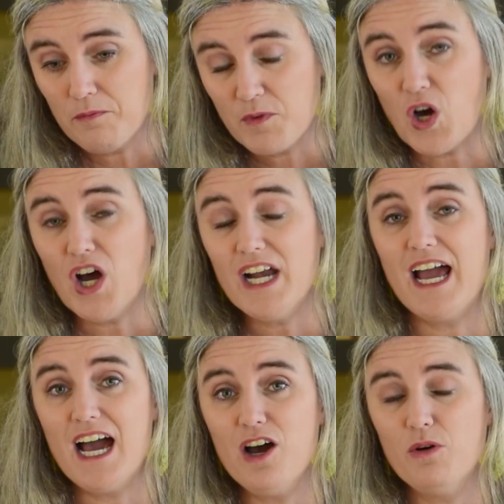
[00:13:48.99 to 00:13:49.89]
gone
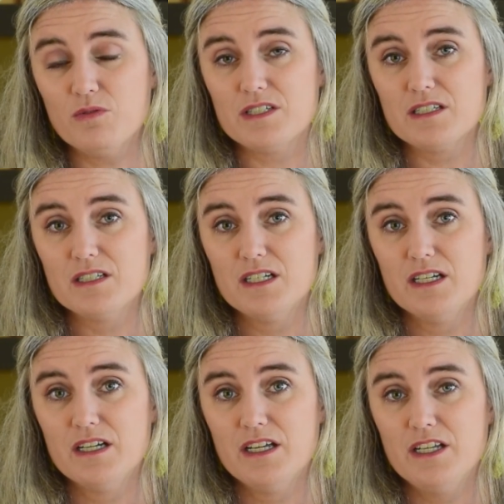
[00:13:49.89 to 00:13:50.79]
out
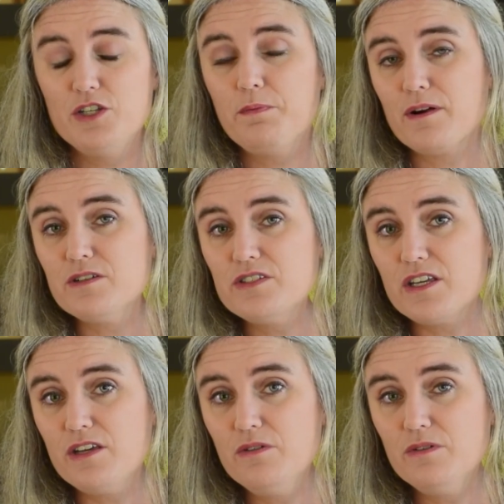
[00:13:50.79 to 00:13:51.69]
to
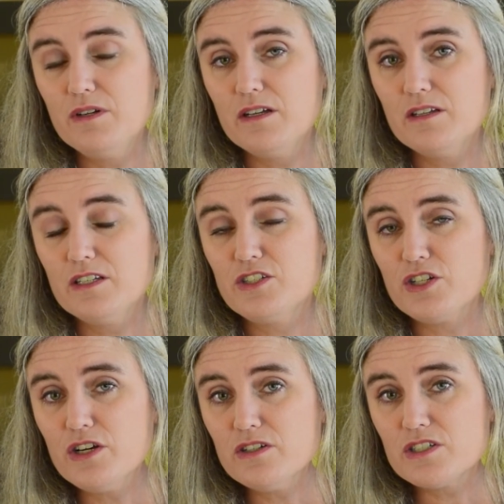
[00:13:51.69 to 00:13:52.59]
persecute the
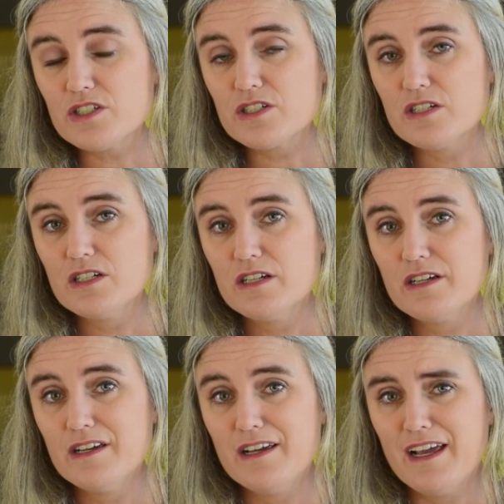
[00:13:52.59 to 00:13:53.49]
church.
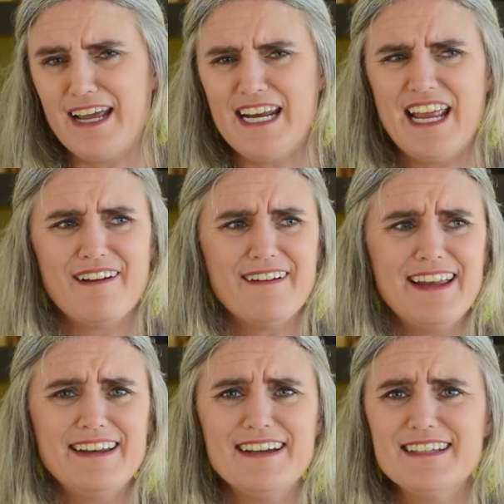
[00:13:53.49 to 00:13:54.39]
And here
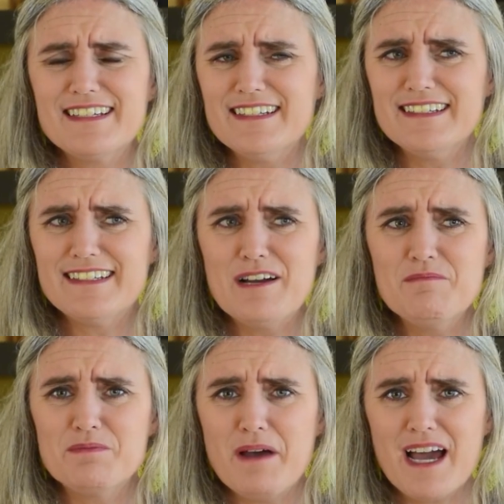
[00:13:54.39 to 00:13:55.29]
he does,
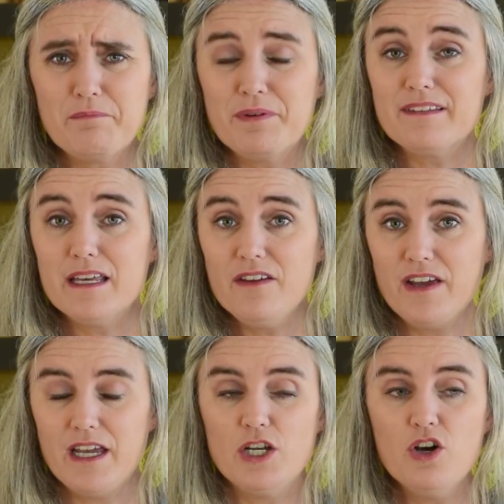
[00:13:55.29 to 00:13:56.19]
comes back
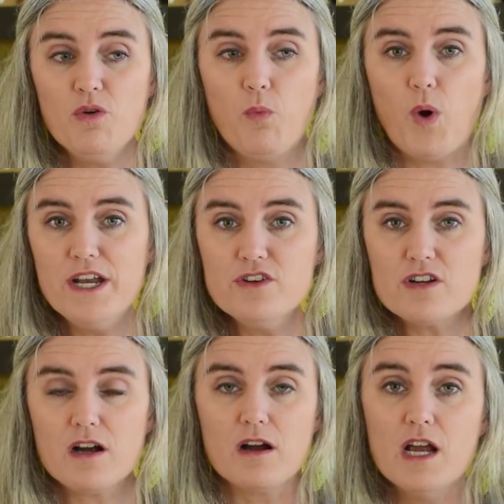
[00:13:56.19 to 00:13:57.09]
believing. No
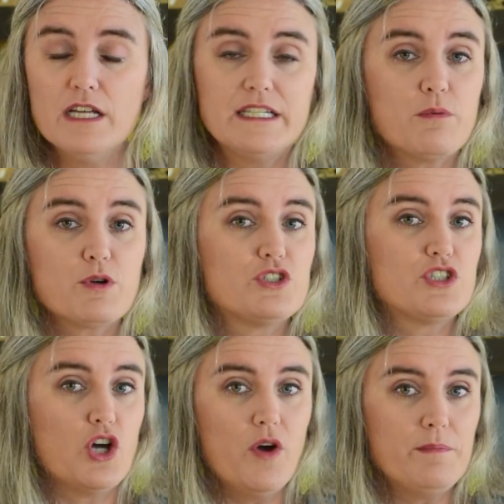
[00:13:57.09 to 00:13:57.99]
wonder they were
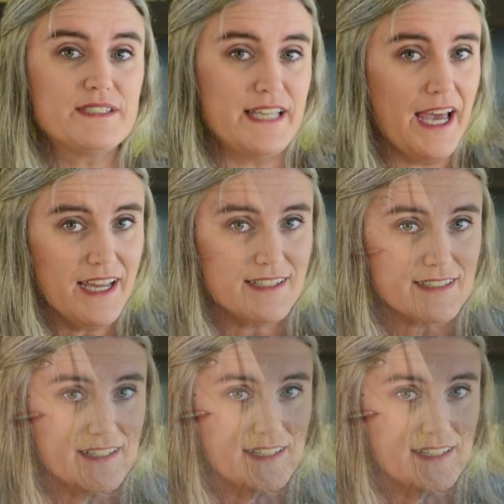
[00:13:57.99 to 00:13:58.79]
so upset.